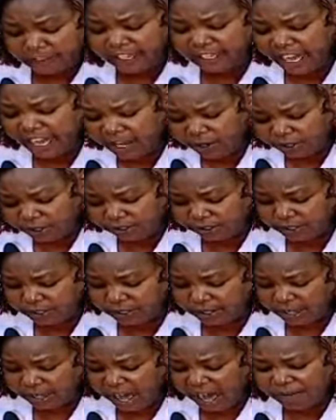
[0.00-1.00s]
the
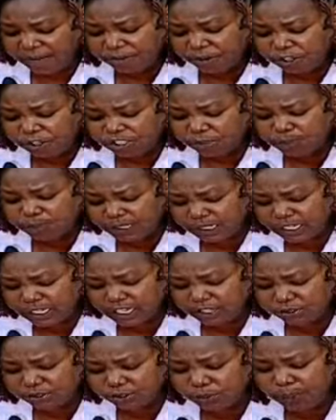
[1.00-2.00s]
riots have caused
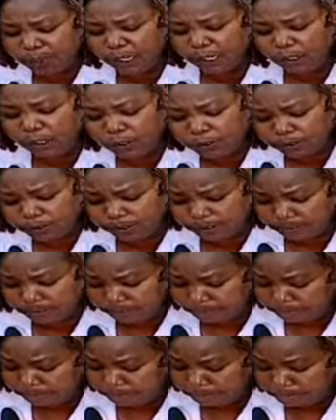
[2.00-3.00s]
business to be closed.
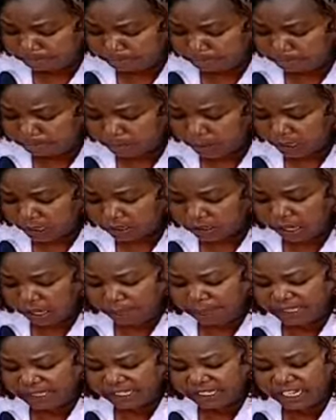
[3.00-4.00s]

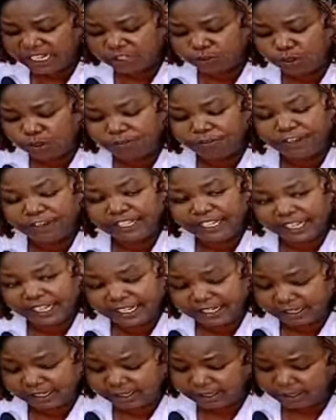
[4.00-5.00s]
Some business were
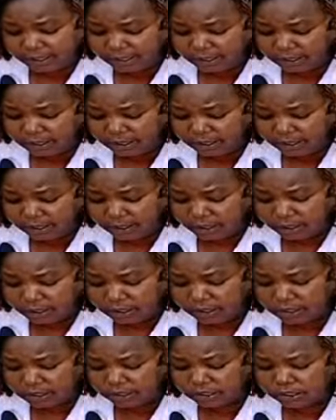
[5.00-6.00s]
vandalized,
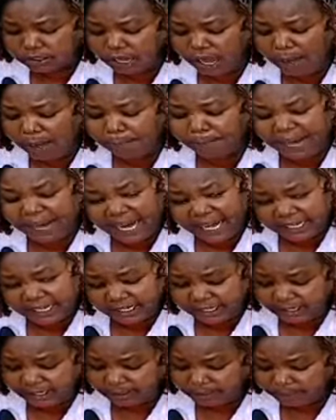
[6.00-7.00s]
some
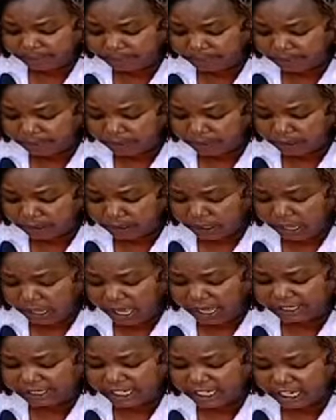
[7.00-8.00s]
panned,
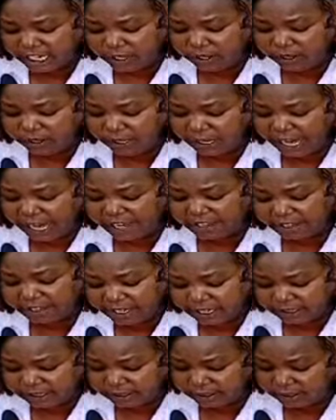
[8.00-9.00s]
and general
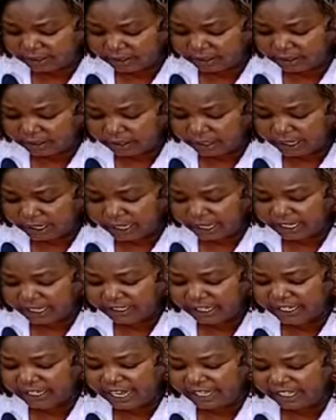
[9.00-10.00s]
unrest
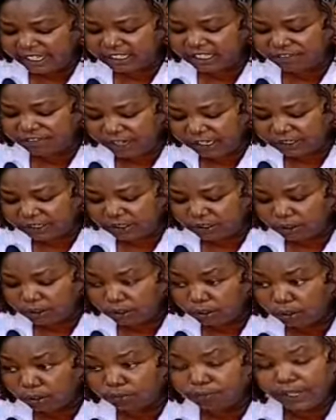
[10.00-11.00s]
as a directive act
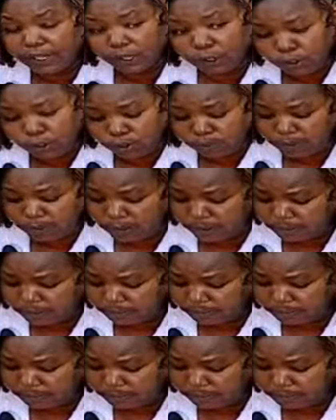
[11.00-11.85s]
of the economy.